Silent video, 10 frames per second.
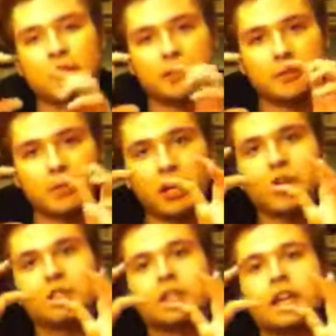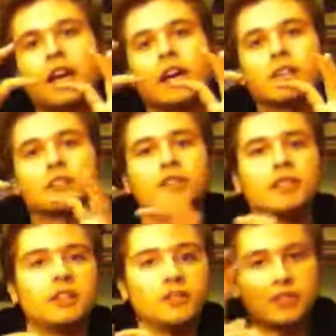in a little box it has the
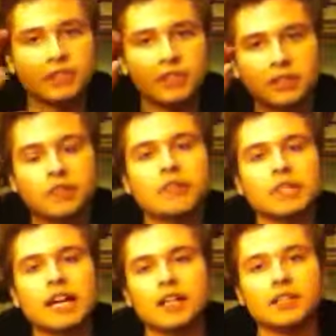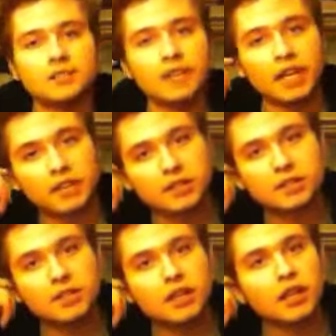different kinds of
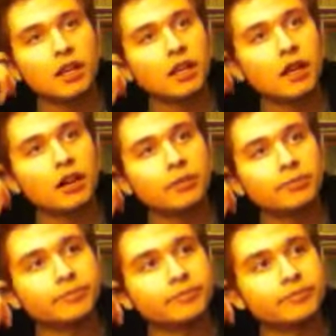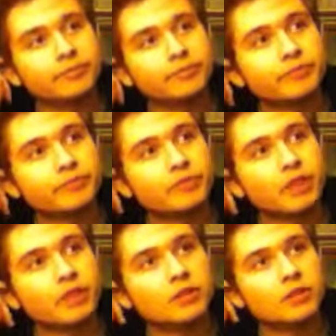decks.
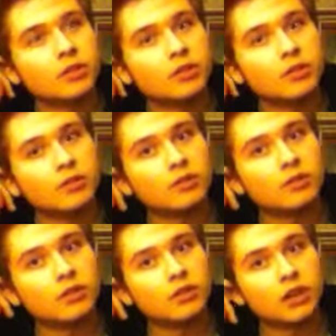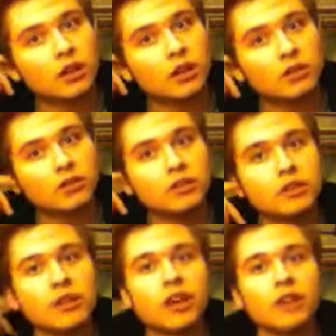And so
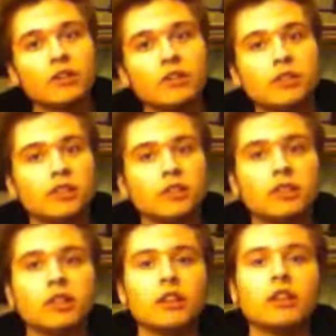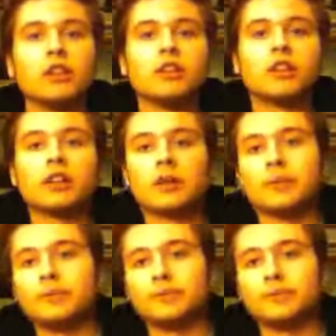doing that, you can look up